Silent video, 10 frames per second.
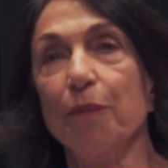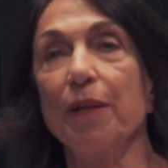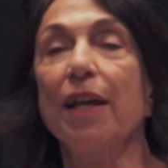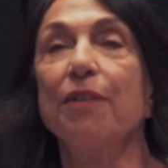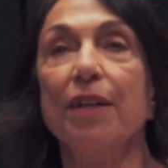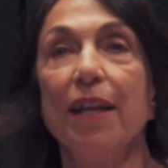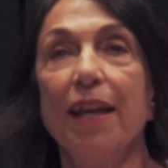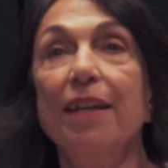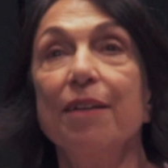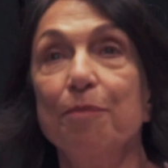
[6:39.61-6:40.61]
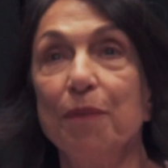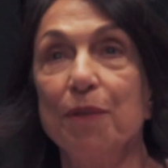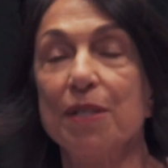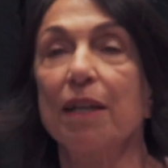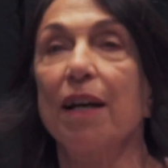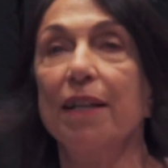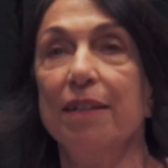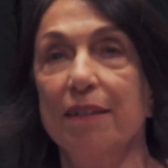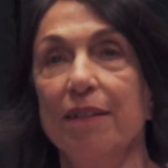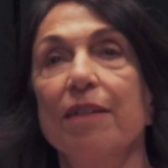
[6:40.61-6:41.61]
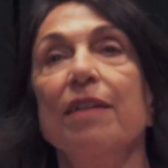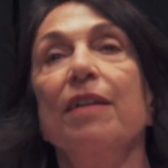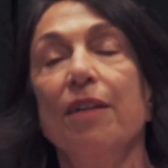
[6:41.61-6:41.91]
When I created music, I did